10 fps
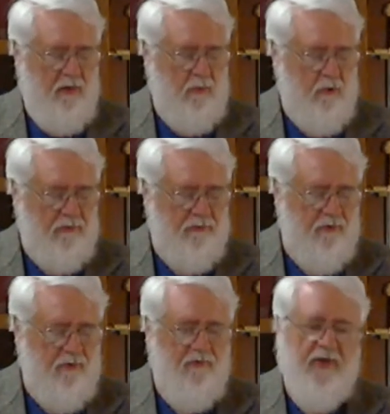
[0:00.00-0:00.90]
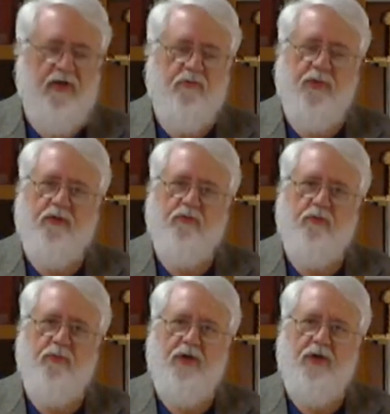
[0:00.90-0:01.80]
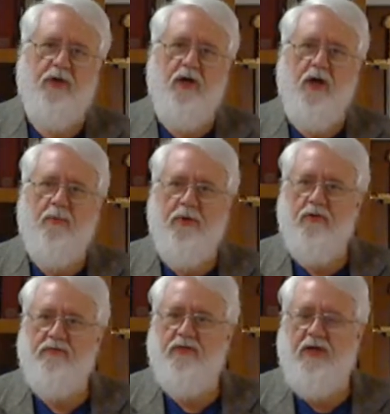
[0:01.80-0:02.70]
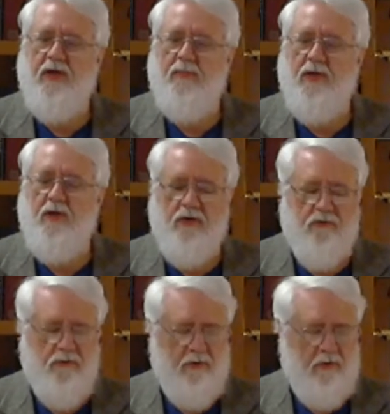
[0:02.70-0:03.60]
More conservative aspects would be opposed to gay marriage.